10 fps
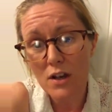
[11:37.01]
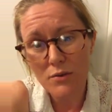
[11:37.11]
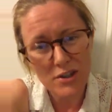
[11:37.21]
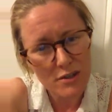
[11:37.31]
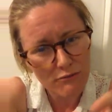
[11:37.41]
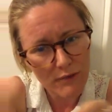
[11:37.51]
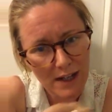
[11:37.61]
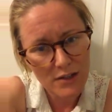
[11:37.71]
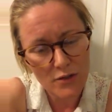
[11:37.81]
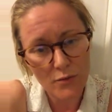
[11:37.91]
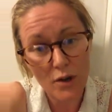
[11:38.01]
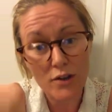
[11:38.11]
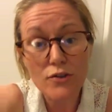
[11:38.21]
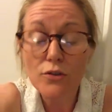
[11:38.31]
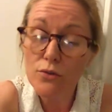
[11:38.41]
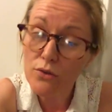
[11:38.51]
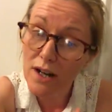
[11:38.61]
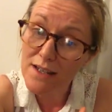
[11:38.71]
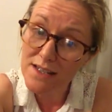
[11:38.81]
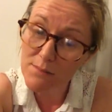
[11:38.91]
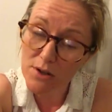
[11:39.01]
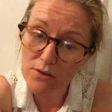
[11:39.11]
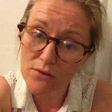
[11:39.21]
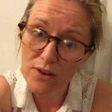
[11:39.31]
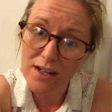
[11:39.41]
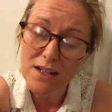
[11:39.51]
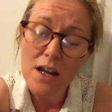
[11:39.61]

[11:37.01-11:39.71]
which is a range of words that all create a similar effect.